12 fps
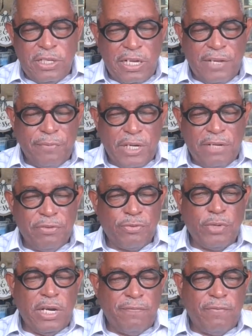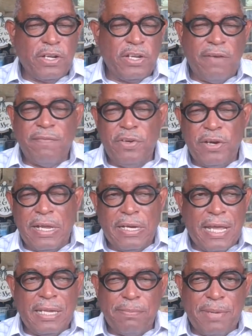did when he was running for governor in
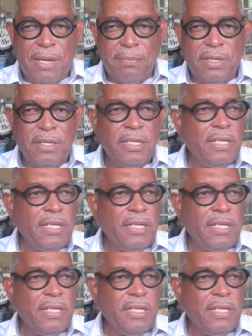Alabama.